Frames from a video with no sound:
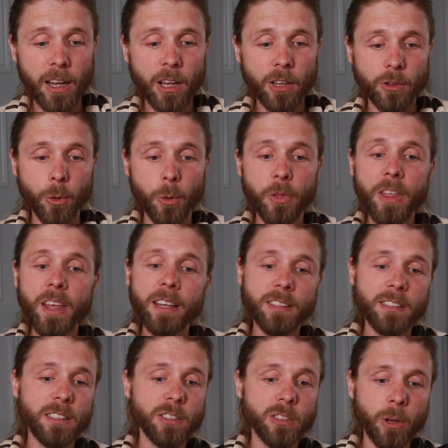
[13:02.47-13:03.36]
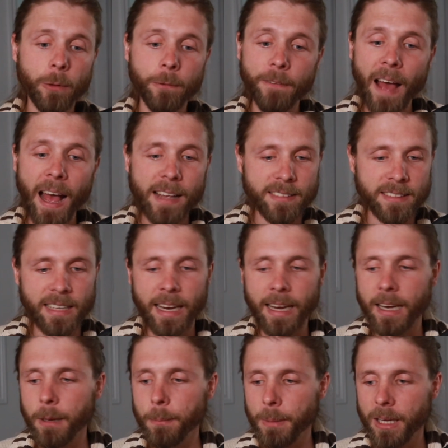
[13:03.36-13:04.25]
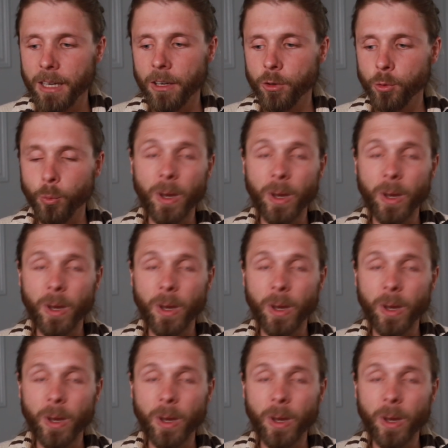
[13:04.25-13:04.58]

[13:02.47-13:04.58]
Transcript: So, this is so fascinating because